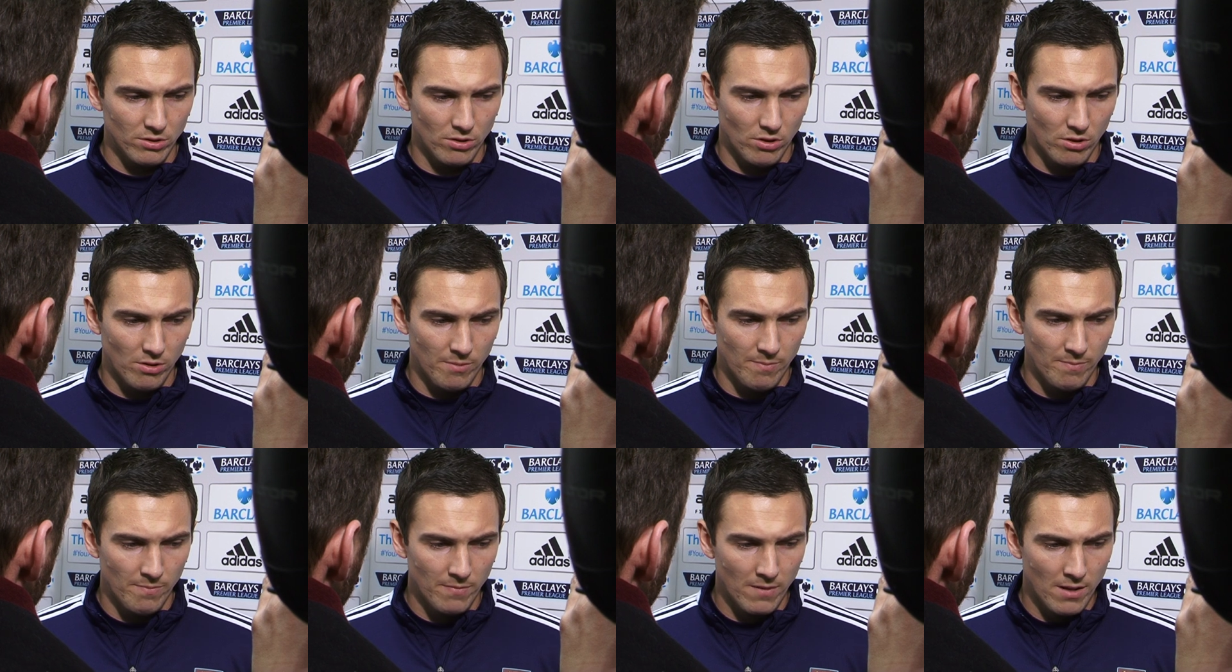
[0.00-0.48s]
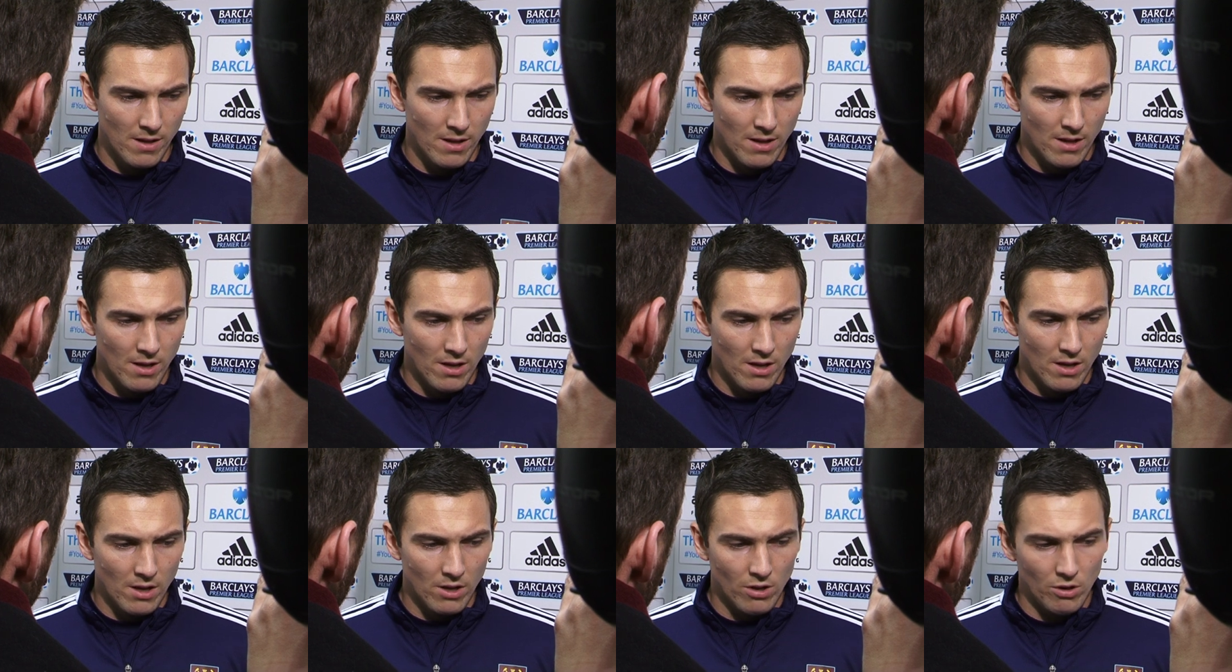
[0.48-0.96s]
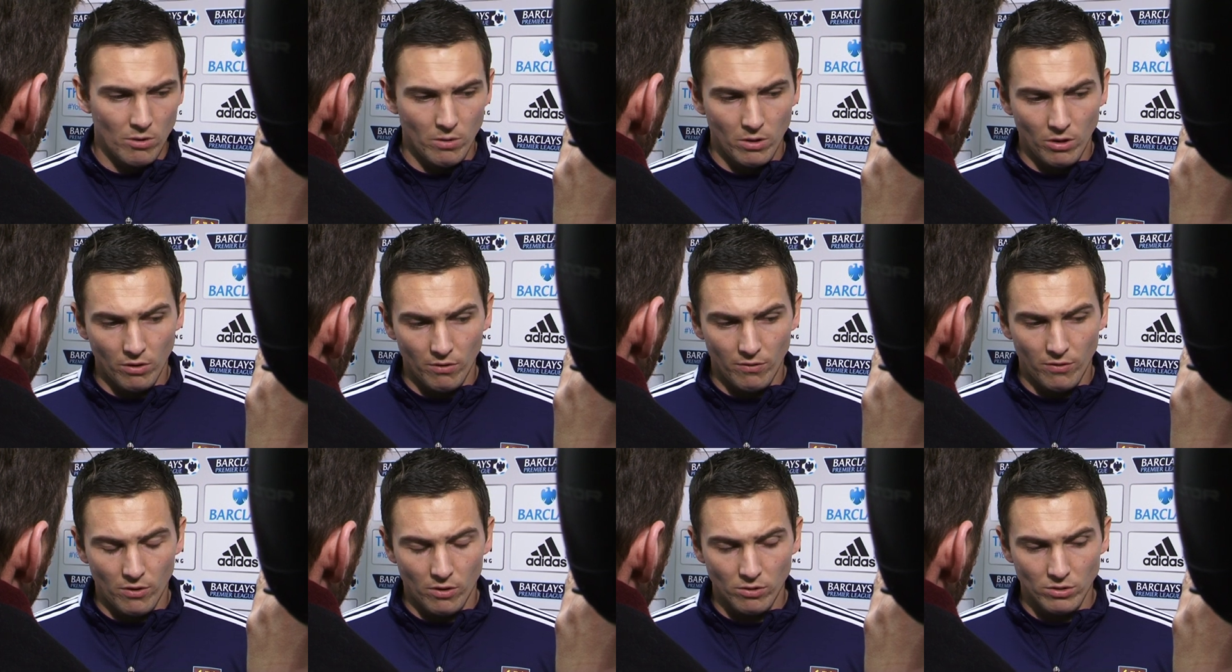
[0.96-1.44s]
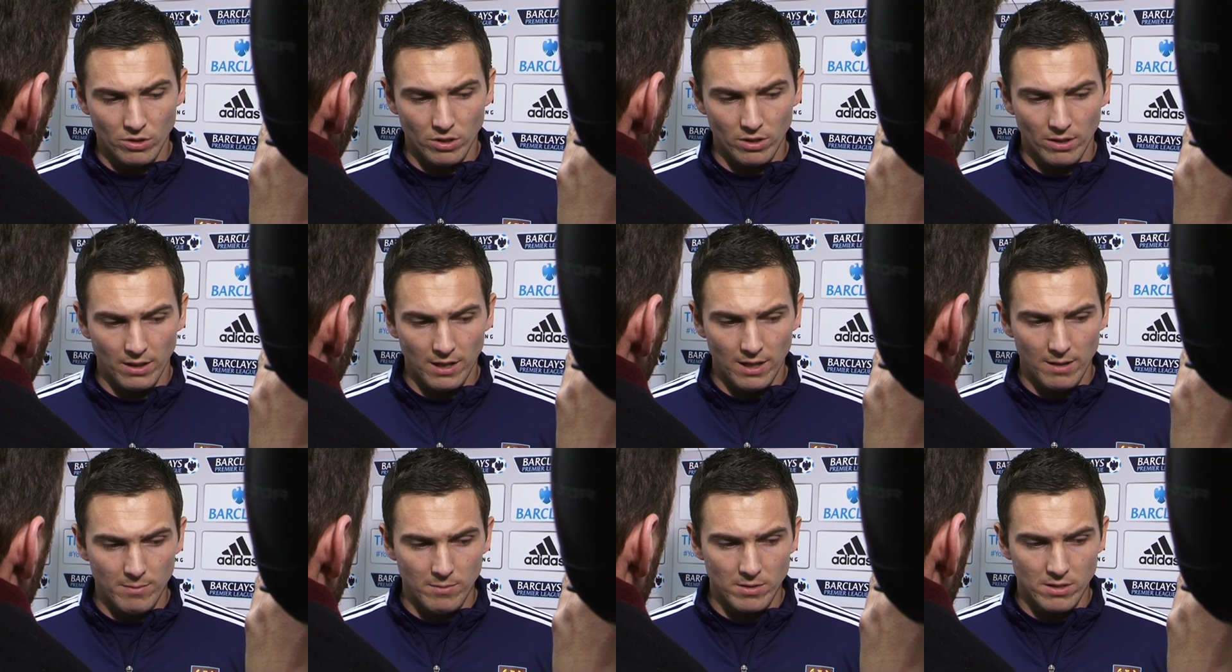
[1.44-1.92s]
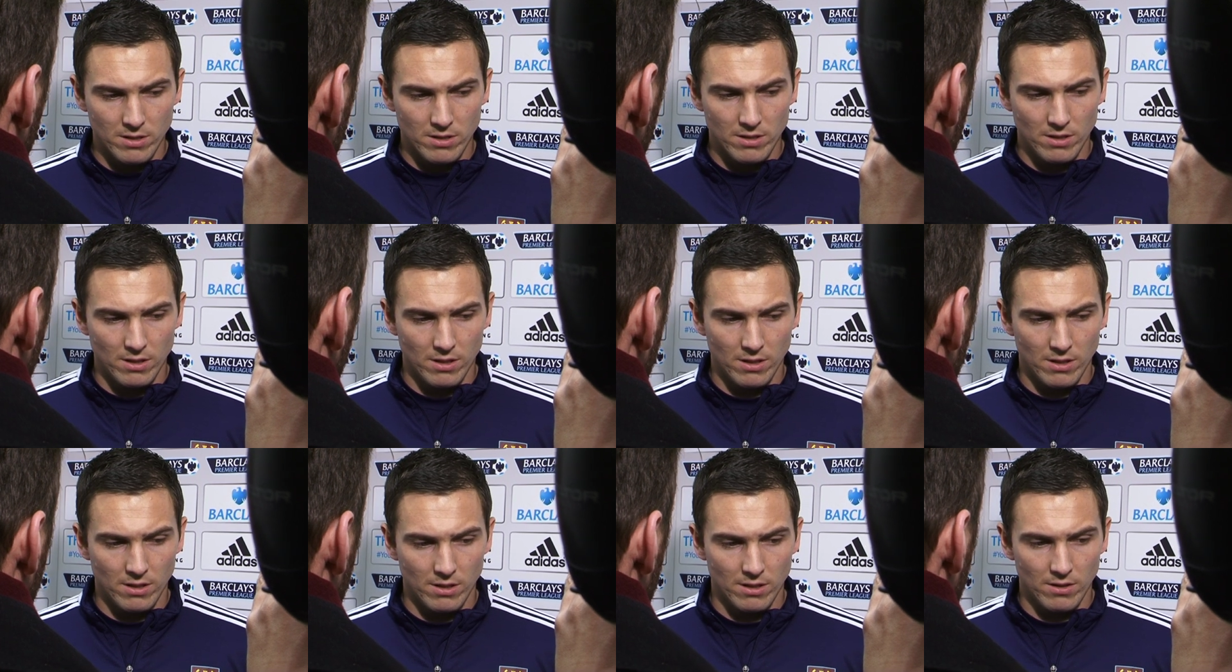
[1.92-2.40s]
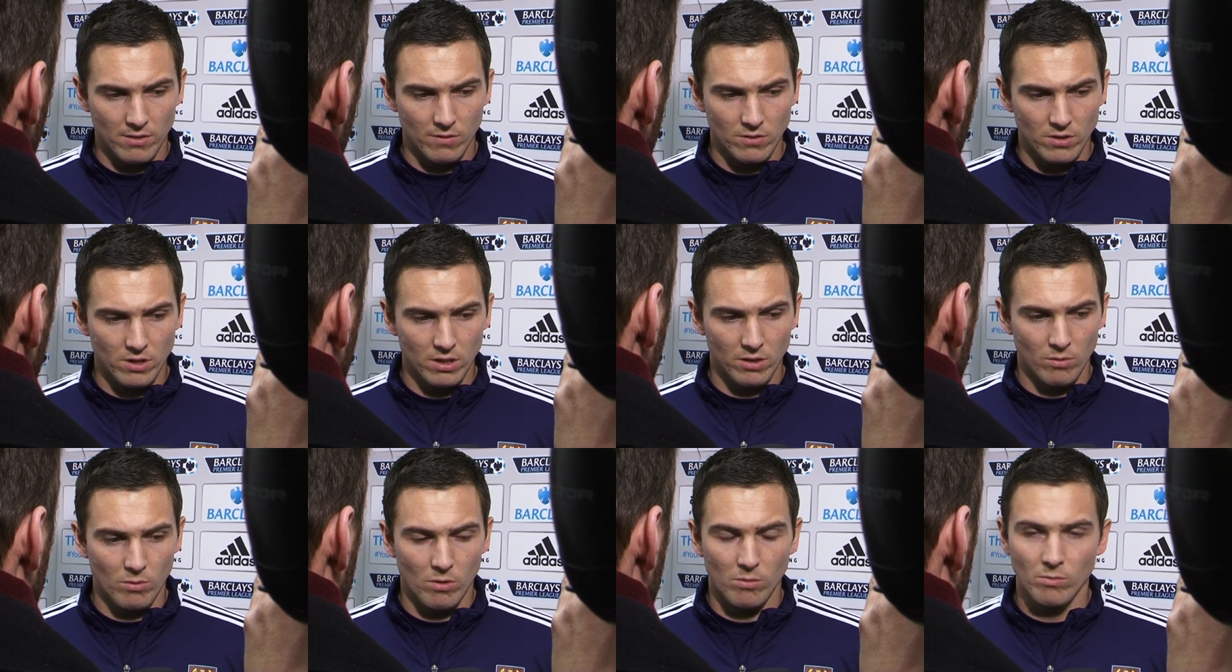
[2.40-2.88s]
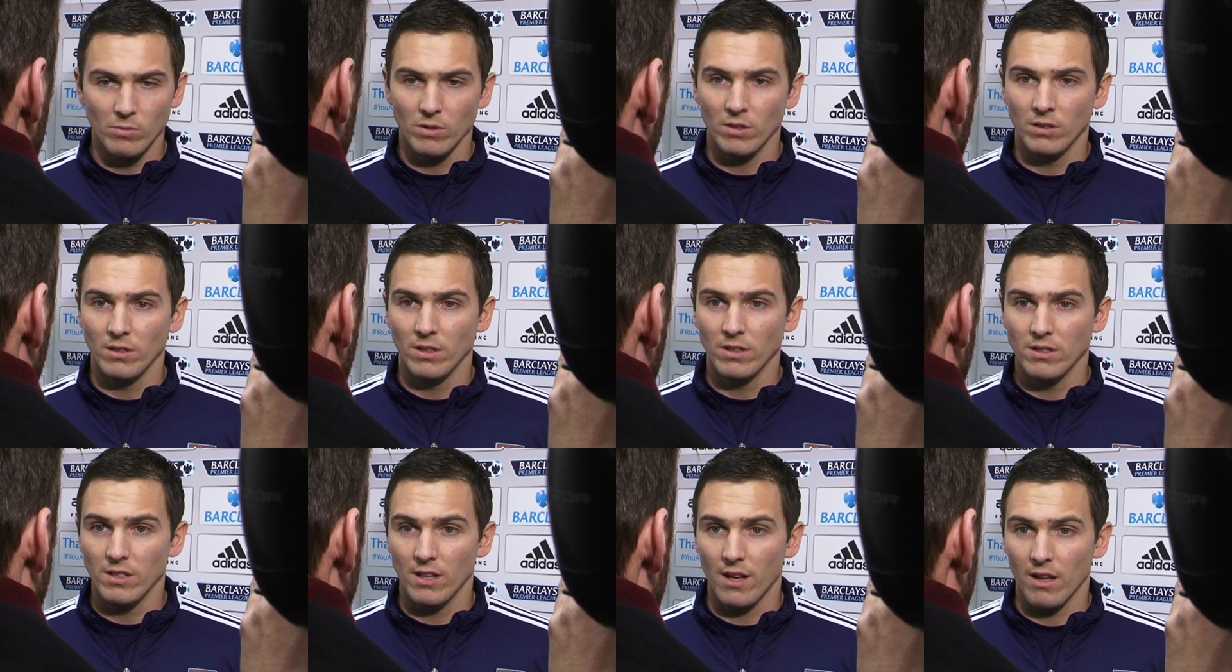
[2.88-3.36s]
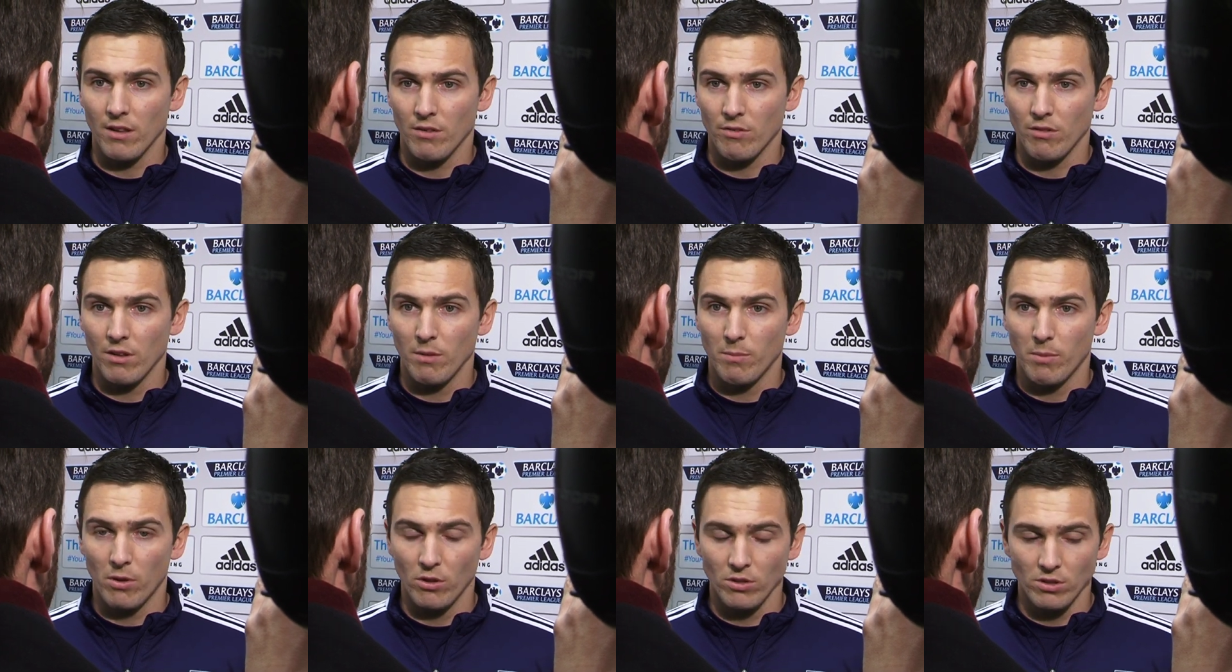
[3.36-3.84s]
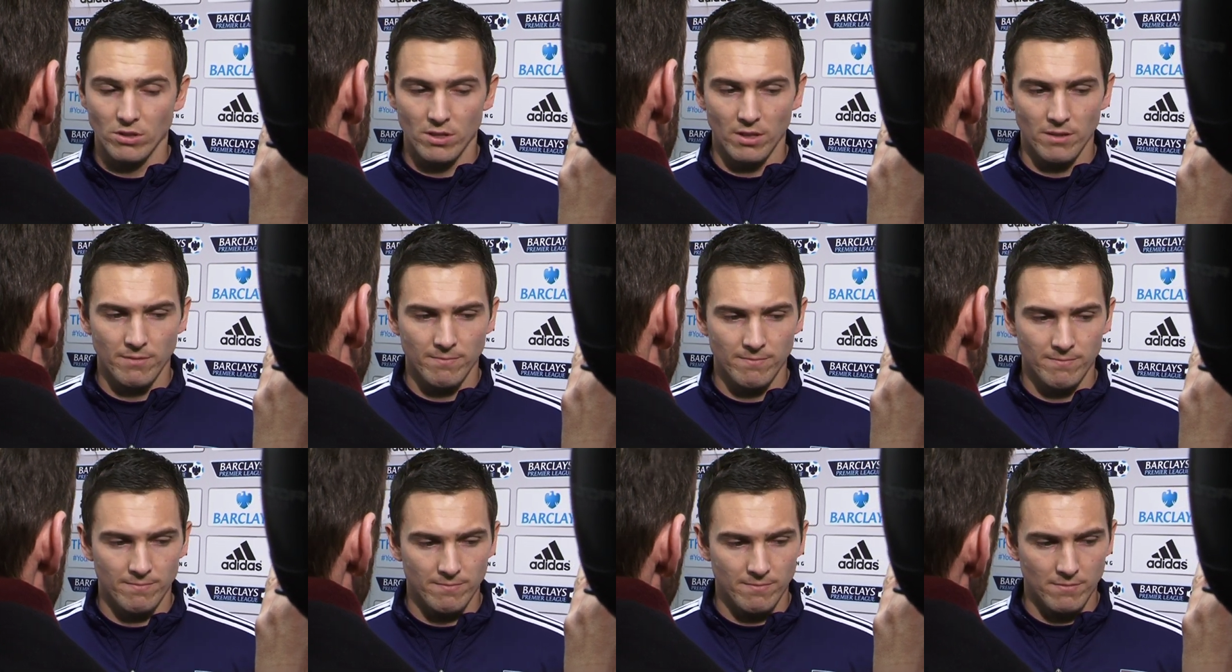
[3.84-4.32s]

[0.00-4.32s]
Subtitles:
So we're looking forward to the game. It's obviously one where you need to get 3 points in.